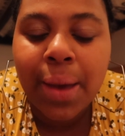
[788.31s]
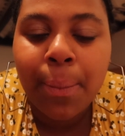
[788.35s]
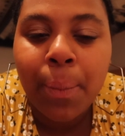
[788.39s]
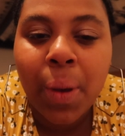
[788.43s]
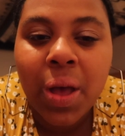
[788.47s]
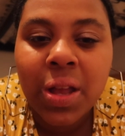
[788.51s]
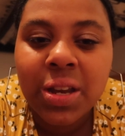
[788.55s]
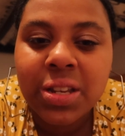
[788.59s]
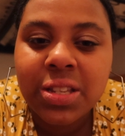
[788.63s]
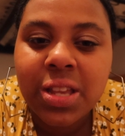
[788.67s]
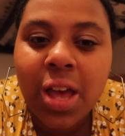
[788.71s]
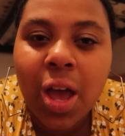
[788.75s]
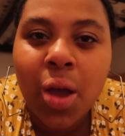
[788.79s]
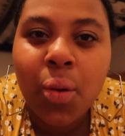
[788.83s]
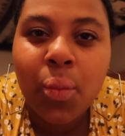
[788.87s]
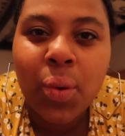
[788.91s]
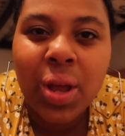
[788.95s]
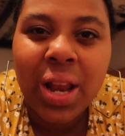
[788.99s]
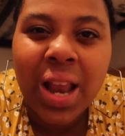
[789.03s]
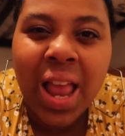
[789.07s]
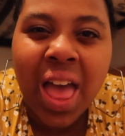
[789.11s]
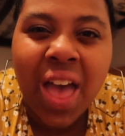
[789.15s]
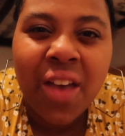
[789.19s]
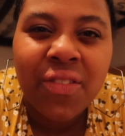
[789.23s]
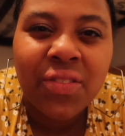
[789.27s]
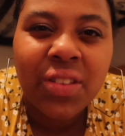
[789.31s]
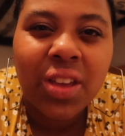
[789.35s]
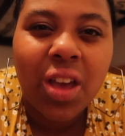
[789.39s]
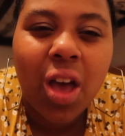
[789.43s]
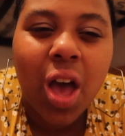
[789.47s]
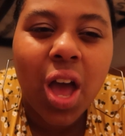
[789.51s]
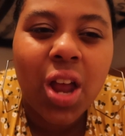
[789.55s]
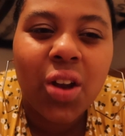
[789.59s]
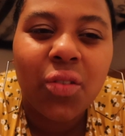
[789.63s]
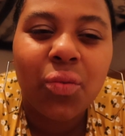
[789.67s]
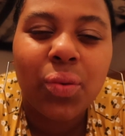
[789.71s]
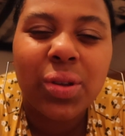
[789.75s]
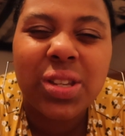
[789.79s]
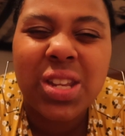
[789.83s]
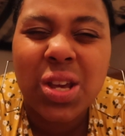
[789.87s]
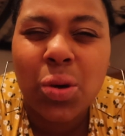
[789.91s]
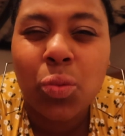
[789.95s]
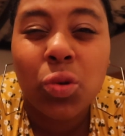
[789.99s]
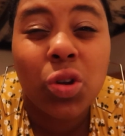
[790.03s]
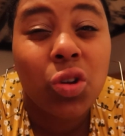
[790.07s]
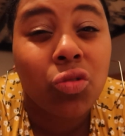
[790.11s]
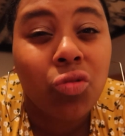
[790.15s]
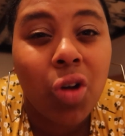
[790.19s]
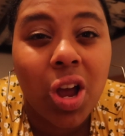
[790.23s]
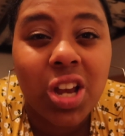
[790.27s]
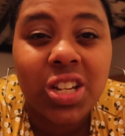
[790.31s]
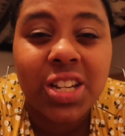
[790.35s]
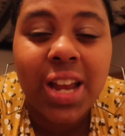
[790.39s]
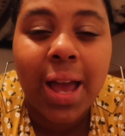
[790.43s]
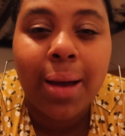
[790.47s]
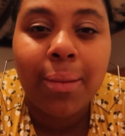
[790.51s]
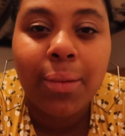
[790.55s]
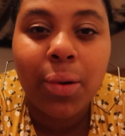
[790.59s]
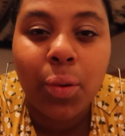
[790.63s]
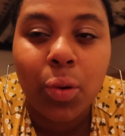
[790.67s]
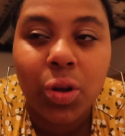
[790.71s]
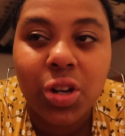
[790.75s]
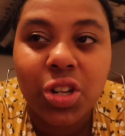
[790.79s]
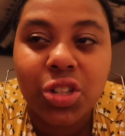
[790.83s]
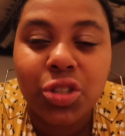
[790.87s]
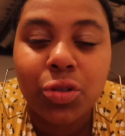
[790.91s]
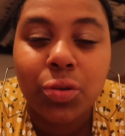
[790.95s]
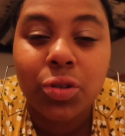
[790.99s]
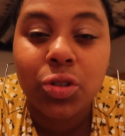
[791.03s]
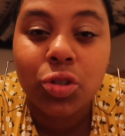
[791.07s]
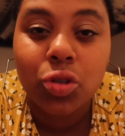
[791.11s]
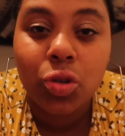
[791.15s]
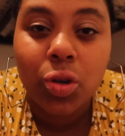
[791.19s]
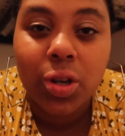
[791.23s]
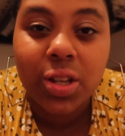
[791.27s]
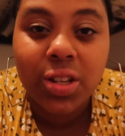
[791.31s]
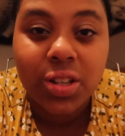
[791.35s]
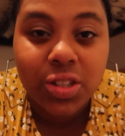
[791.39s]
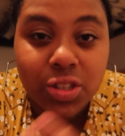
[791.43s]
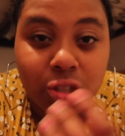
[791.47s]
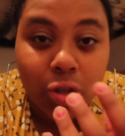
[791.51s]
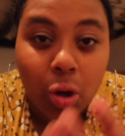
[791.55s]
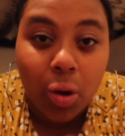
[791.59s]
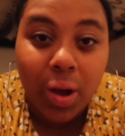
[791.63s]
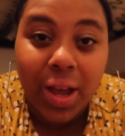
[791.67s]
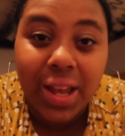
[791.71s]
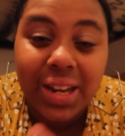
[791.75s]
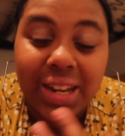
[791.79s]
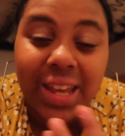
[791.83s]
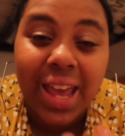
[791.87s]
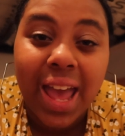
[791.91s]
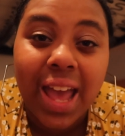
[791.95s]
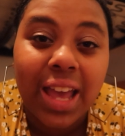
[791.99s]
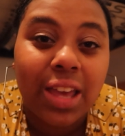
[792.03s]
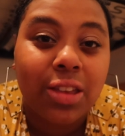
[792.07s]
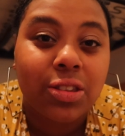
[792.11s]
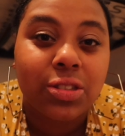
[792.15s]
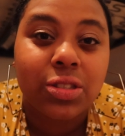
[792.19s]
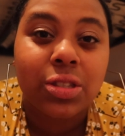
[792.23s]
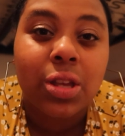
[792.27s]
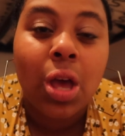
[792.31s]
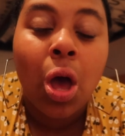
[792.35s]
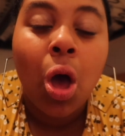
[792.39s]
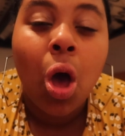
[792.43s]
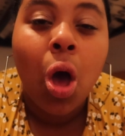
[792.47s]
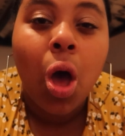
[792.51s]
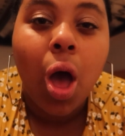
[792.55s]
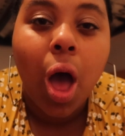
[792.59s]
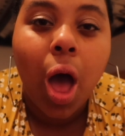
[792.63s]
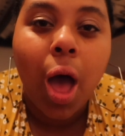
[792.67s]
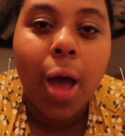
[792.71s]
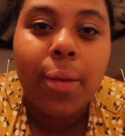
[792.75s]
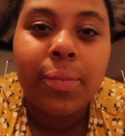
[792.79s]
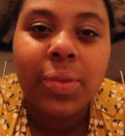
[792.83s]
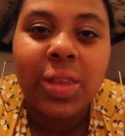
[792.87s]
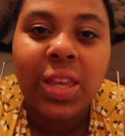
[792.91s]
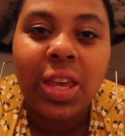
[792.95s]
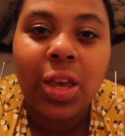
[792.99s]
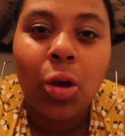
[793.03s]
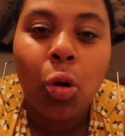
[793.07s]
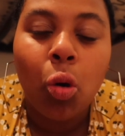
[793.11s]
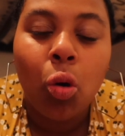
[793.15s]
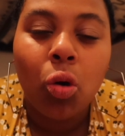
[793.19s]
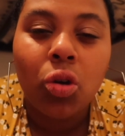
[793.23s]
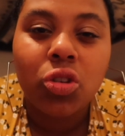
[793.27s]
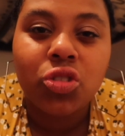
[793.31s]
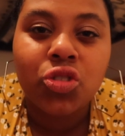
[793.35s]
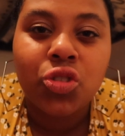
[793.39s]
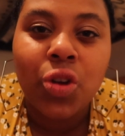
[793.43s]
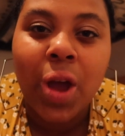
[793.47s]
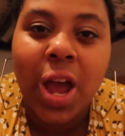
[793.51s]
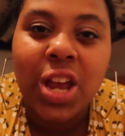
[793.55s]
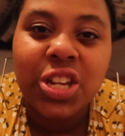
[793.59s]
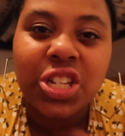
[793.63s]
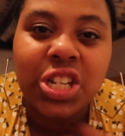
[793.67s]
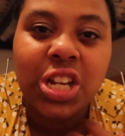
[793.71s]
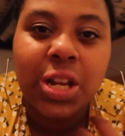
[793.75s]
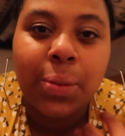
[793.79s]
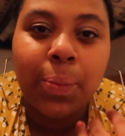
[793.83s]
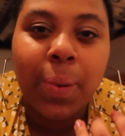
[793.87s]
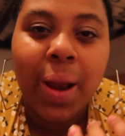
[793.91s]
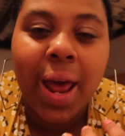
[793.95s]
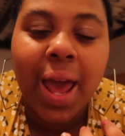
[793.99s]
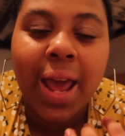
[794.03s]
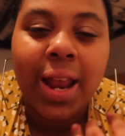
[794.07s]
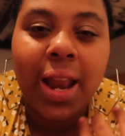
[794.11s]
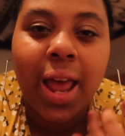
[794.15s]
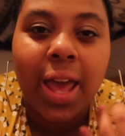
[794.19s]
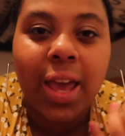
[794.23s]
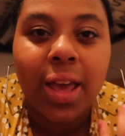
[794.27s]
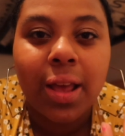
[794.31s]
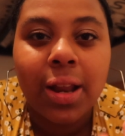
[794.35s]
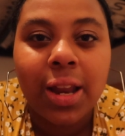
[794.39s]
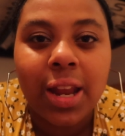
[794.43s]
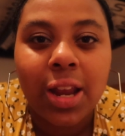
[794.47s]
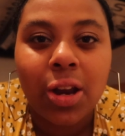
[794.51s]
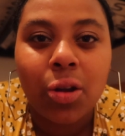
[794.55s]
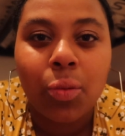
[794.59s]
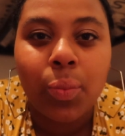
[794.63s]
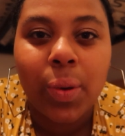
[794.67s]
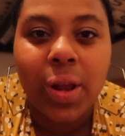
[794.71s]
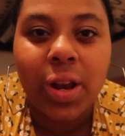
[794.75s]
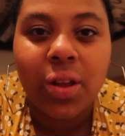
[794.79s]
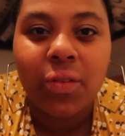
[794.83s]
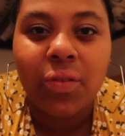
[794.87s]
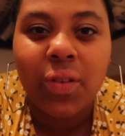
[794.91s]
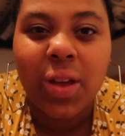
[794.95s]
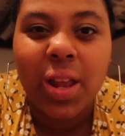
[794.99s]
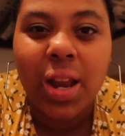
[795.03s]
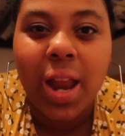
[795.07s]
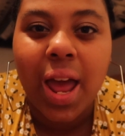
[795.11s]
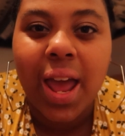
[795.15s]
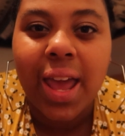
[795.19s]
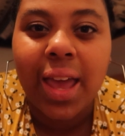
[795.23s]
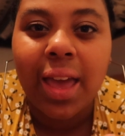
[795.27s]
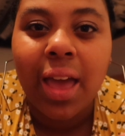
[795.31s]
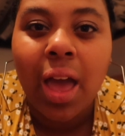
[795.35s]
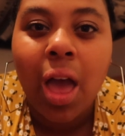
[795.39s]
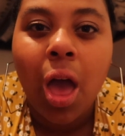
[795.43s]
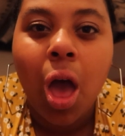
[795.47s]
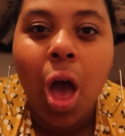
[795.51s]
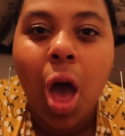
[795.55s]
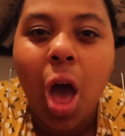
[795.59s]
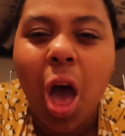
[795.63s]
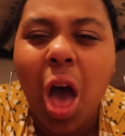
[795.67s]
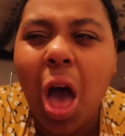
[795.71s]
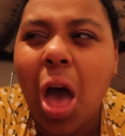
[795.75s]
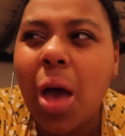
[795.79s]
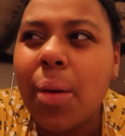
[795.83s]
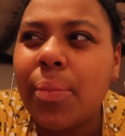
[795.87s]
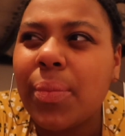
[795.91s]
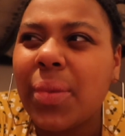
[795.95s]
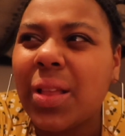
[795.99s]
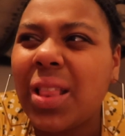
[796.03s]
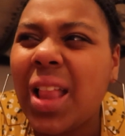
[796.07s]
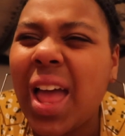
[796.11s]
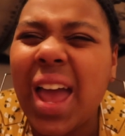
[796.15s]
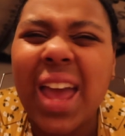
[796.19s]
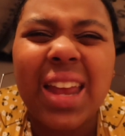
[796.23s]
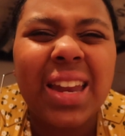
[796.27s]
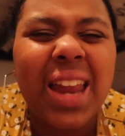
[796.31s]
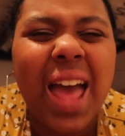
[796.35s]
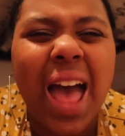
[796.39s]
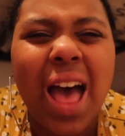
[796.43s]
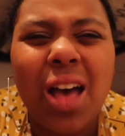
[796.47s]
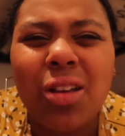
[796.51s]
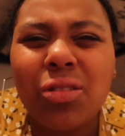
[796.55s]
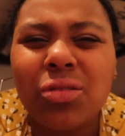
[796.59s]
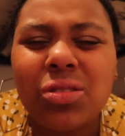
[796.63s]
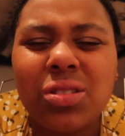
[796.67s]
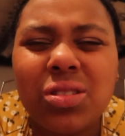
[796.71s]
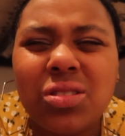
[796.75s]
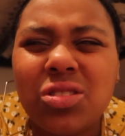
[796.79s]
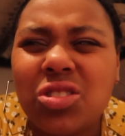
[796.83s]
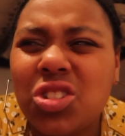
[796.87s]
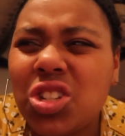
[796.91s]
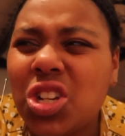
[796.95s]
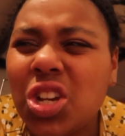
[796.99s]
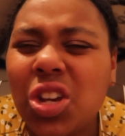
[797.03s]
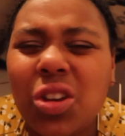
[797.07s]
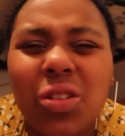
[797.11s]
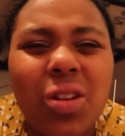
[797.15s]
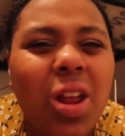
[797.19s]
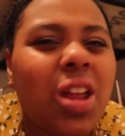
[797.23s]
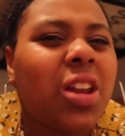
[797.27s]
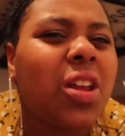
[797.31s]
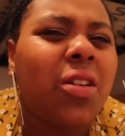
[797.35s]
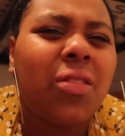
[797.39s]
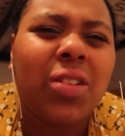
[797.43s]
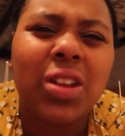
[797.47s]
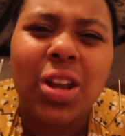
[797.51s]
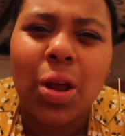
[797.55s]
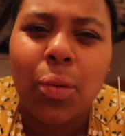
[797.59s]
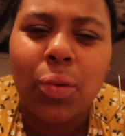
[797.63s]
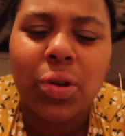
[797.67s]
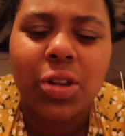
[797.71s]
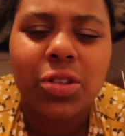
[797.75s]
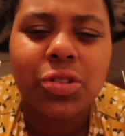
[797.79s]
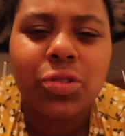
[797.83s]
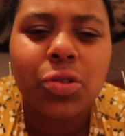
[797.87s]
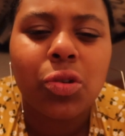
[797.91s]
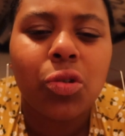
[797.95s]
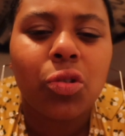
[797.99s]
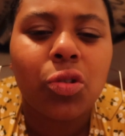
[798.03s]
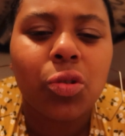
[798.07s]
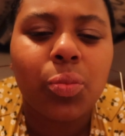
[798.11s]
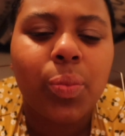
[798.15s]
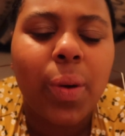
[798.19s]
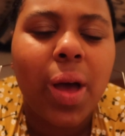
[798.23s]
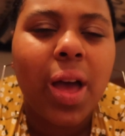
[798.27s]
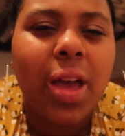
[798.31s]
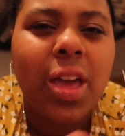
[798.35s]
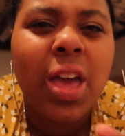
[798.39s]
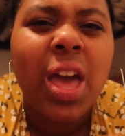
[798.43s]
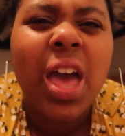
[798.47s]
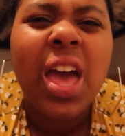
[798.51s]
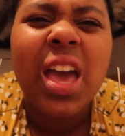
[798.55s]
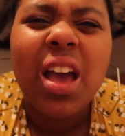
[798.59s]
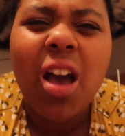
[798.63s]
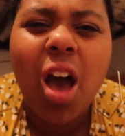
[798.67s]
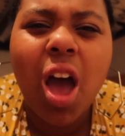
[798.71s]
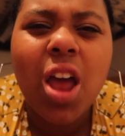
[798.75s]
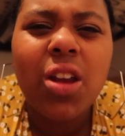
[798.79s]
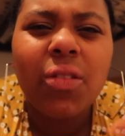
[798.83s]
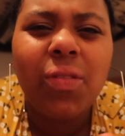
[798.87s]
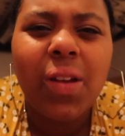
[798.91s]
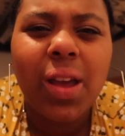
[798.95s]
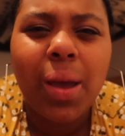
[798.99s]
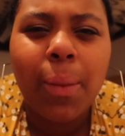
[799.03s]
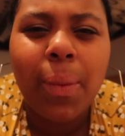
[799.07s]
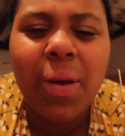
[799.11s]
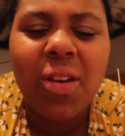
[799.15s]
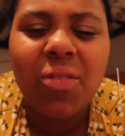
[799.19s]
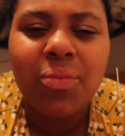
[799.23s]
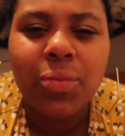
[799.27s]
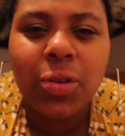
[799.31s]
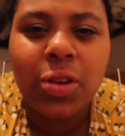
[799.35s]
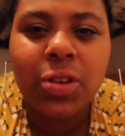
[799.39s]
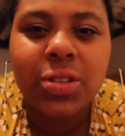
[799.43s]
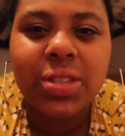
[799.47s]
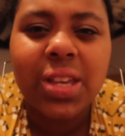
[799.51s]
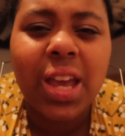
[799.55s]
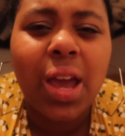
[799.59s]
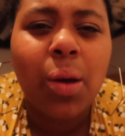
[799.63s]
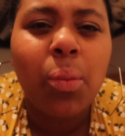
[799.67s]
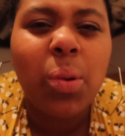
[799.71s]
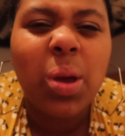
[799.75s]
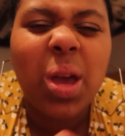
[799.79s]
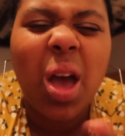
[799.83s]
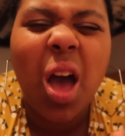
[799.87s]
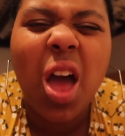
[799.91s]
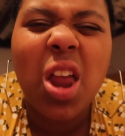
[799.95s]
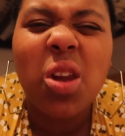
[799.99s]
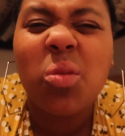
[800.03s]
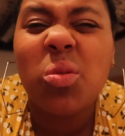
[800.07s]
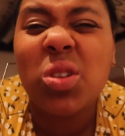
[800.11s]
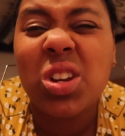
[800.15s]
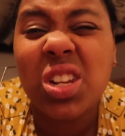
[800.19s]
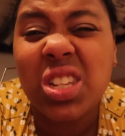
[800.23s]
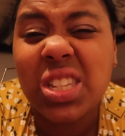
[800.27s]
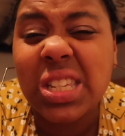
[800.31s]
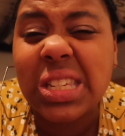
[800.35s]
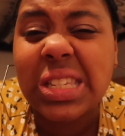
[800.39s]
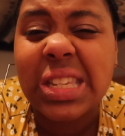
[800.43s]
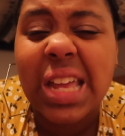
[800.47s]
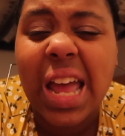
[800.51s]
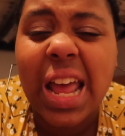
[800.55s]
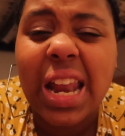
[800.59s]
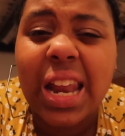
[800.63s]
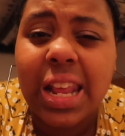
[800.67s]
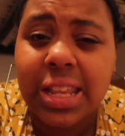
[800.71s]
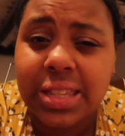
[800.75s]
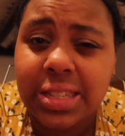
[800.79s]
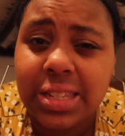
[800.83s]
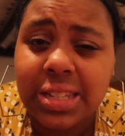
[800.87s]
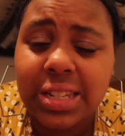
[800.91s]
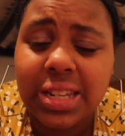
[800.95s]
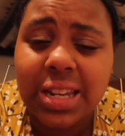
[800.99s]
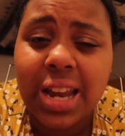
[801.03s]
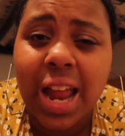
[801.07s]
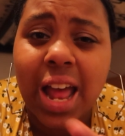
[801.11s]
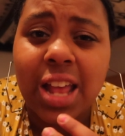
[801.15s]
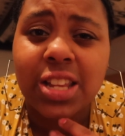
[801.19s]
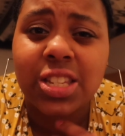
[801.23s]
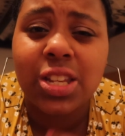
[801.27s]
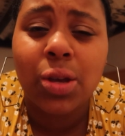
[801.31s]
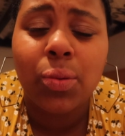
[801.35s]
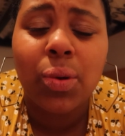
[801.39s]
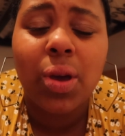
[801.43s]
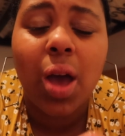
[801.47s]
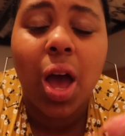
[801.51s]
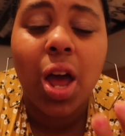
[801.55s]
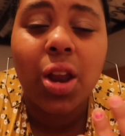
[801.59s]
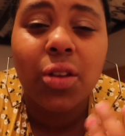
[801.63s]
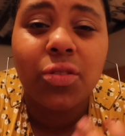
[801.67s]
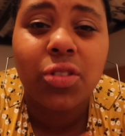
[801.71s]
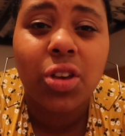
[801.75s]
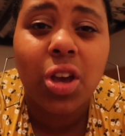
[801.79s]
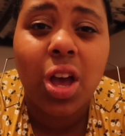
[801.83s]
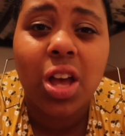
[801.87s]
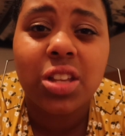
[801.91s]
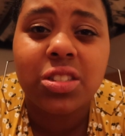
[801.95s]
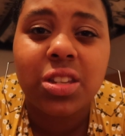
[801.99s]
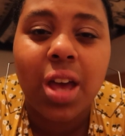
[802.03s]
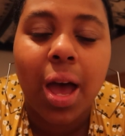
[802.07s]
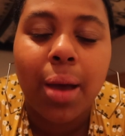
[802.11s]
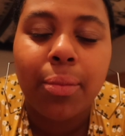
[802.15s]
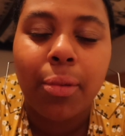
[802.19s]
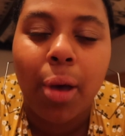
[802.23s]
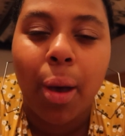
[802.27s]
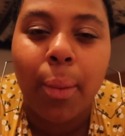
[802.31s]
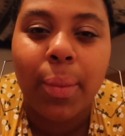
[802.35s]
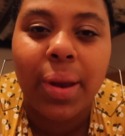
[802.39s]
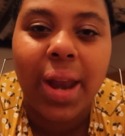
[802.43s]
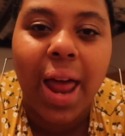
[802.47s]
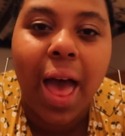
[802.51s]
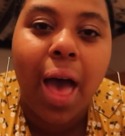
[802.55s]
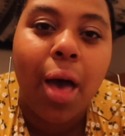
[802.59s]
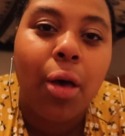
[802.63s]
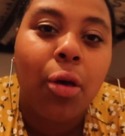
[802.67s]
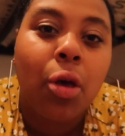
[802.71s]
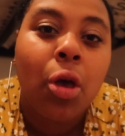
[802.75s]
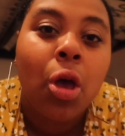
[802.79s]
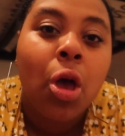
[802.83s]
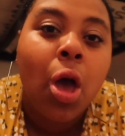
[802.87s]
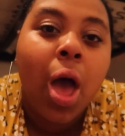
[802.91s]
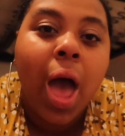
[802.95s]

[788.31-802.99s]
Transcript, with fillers: And by the time we left and kind of, we didn't want to rush out. We wanted to enjoy the song at the end because um, the orchestra actually played like a little bit of a like, um, like an out tune. I don't really know what it's called, but kind of like a bit of music. And we kind of wanted to stay and listen to that. So we kind of took our time coming out.